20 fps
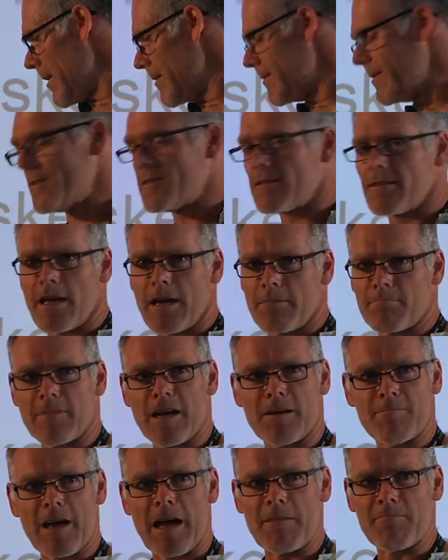This is, I'm,
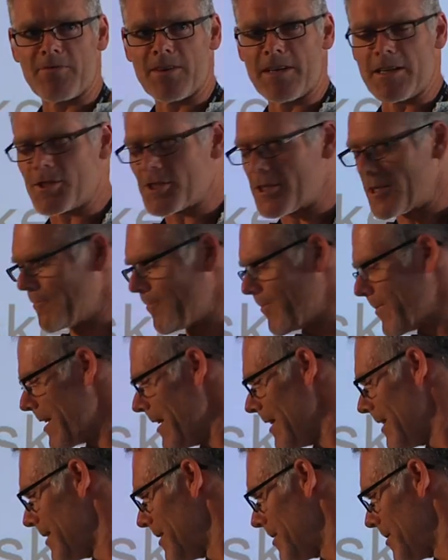I'm, I'm finishing.
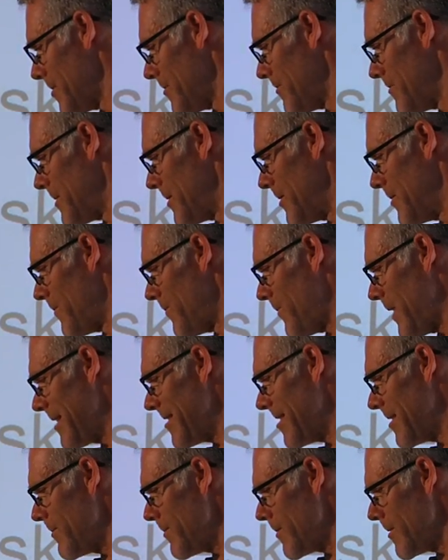Um,
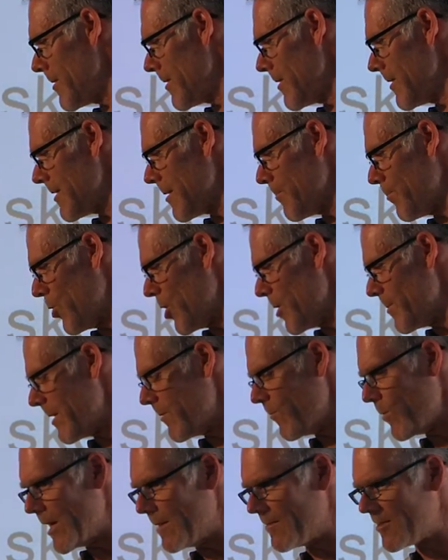flexible
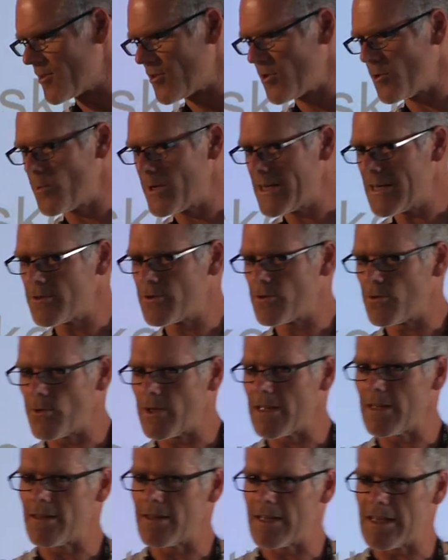deployment waves. So we are
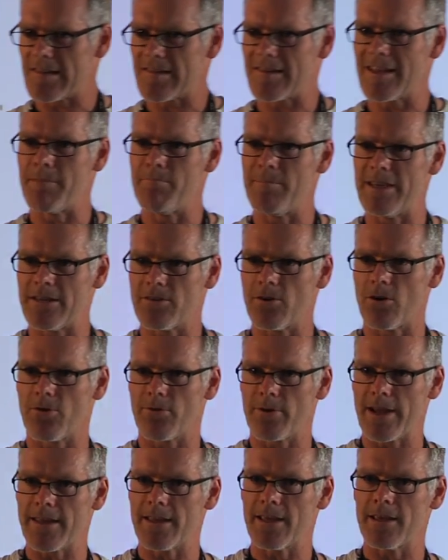doing this a bit
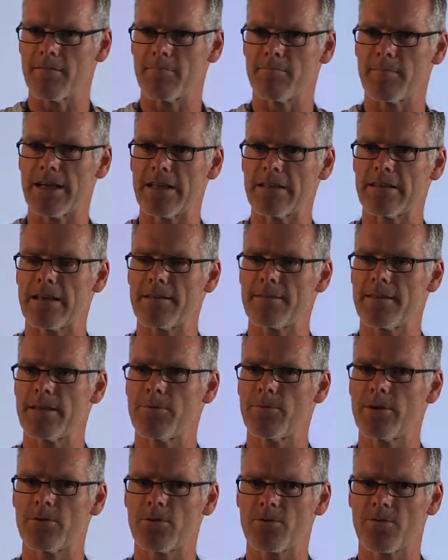already, but I think
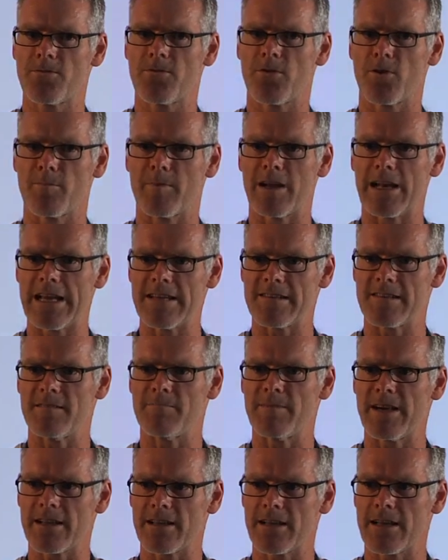we could formalize it
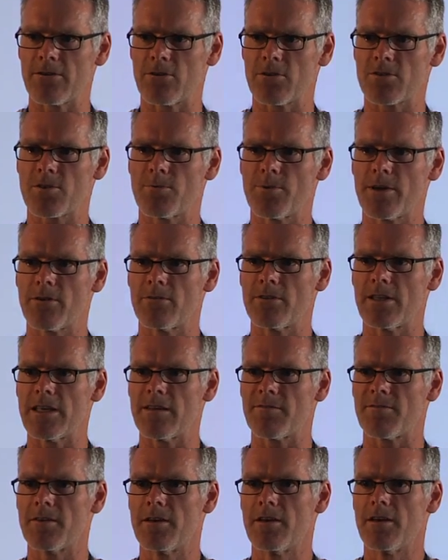better, and also we could
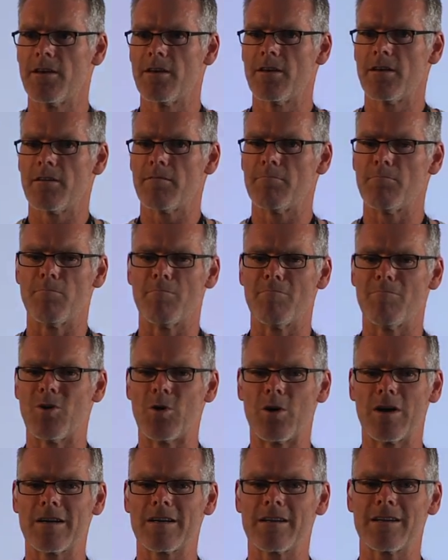give
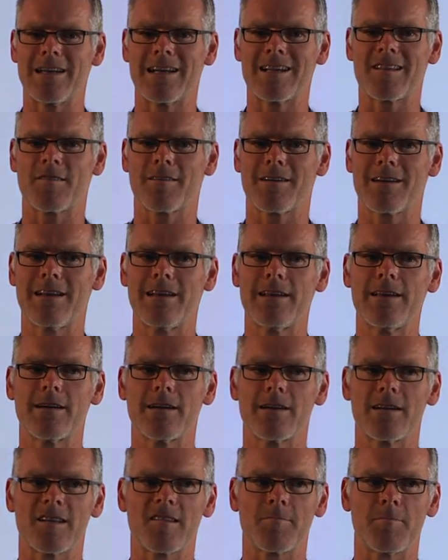more clear
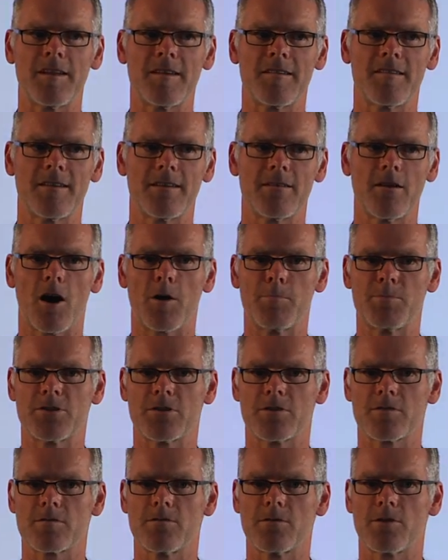and explicit
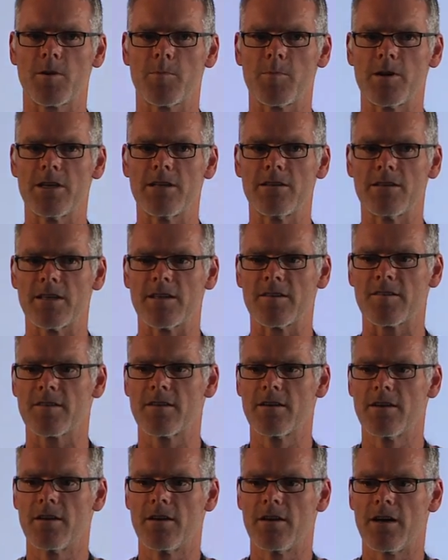options to communities
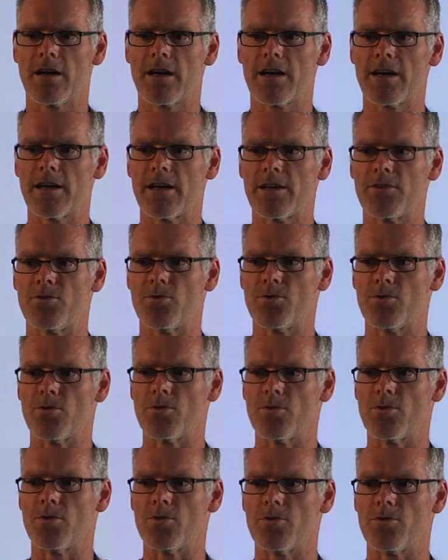uh,
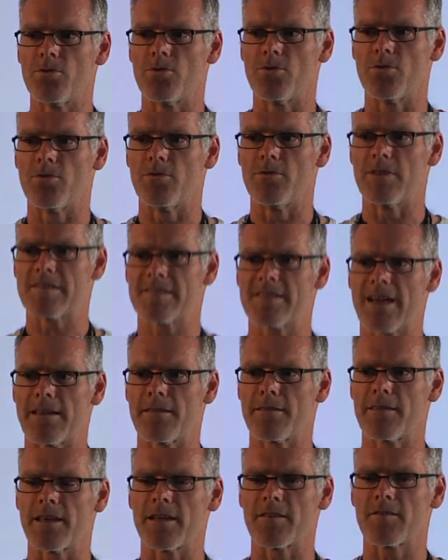to, to decide
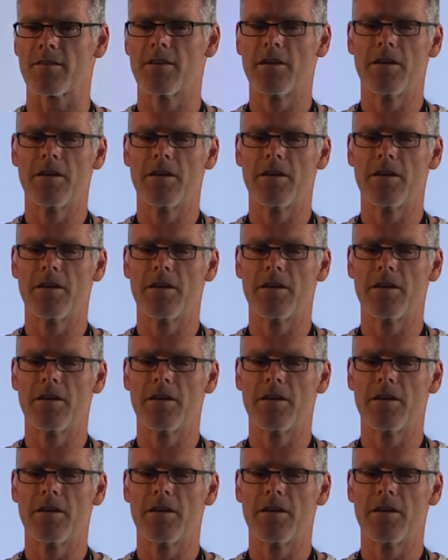things.